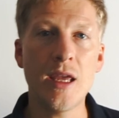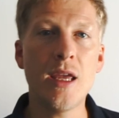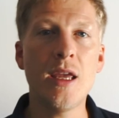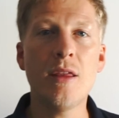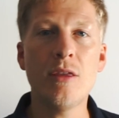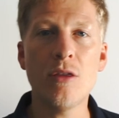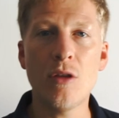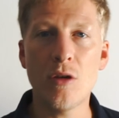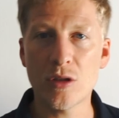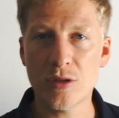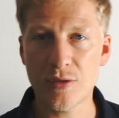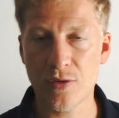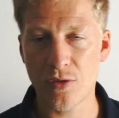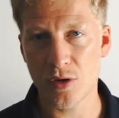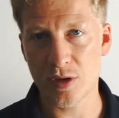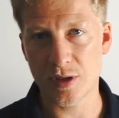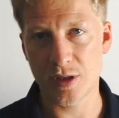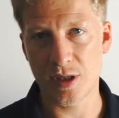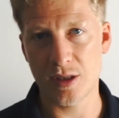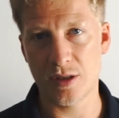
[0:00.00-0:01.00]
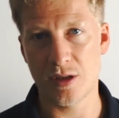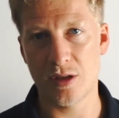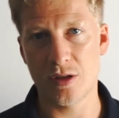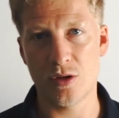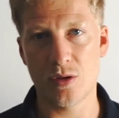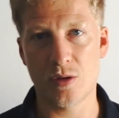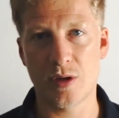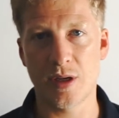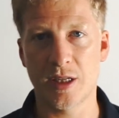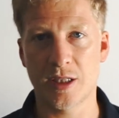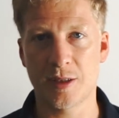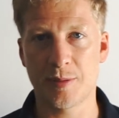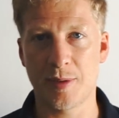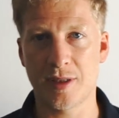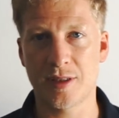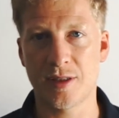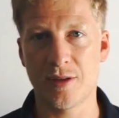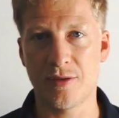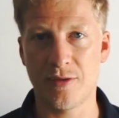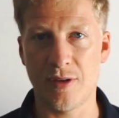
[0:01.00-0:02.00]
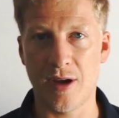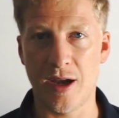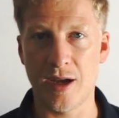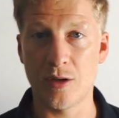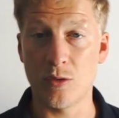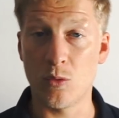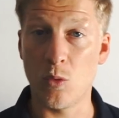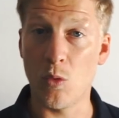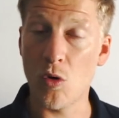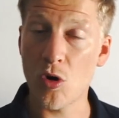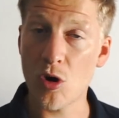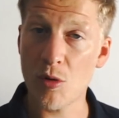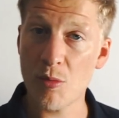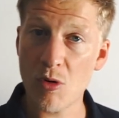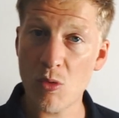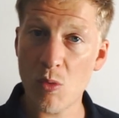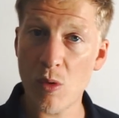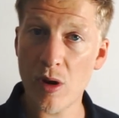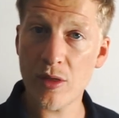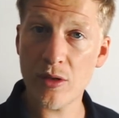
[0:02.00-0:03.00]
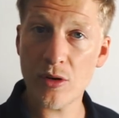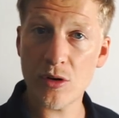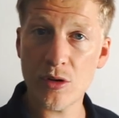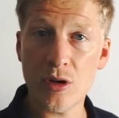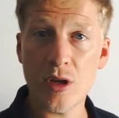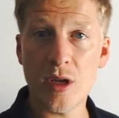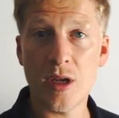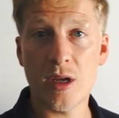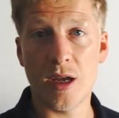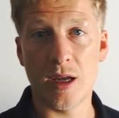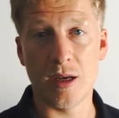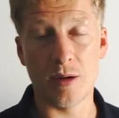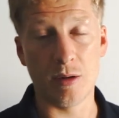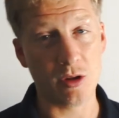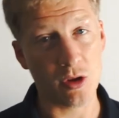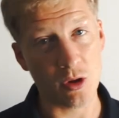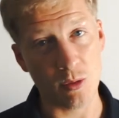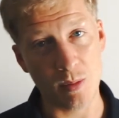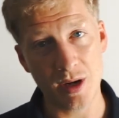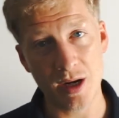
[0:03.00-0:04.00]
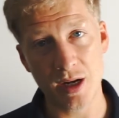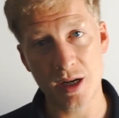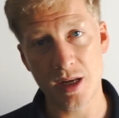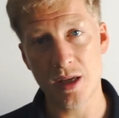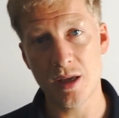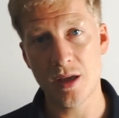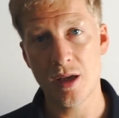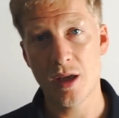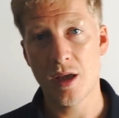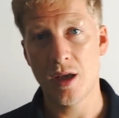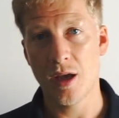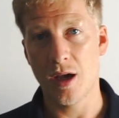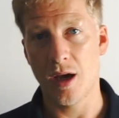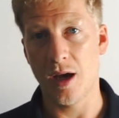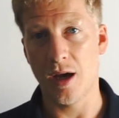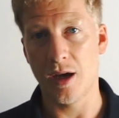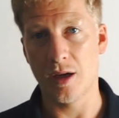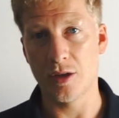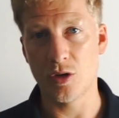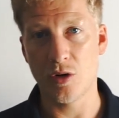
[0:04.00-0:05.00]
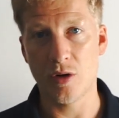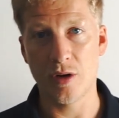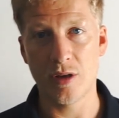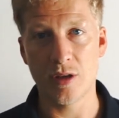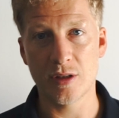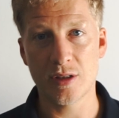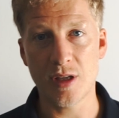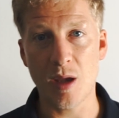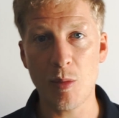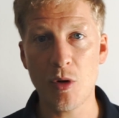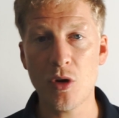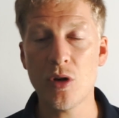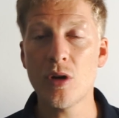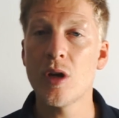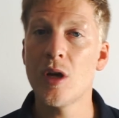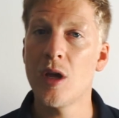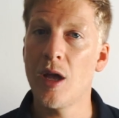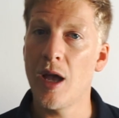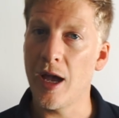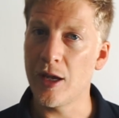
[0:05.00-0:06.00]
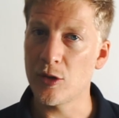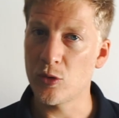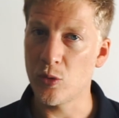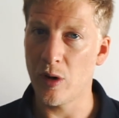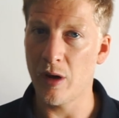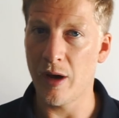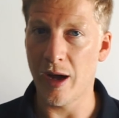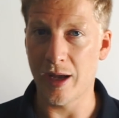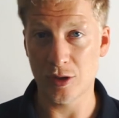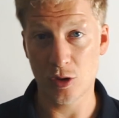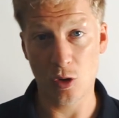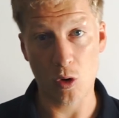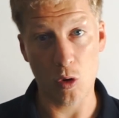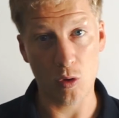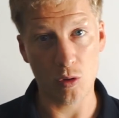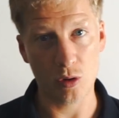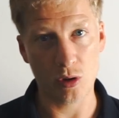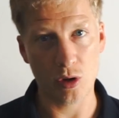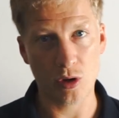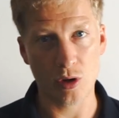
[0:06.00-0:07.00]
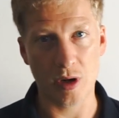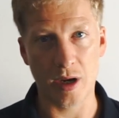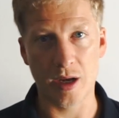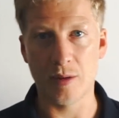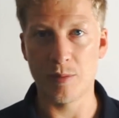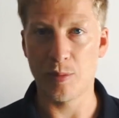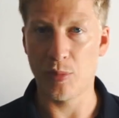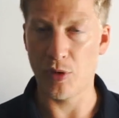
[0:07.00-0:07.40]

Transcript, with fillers: in those four seasons, you can expect to find warmer weather and humidity uh, during the summer, as well as colder and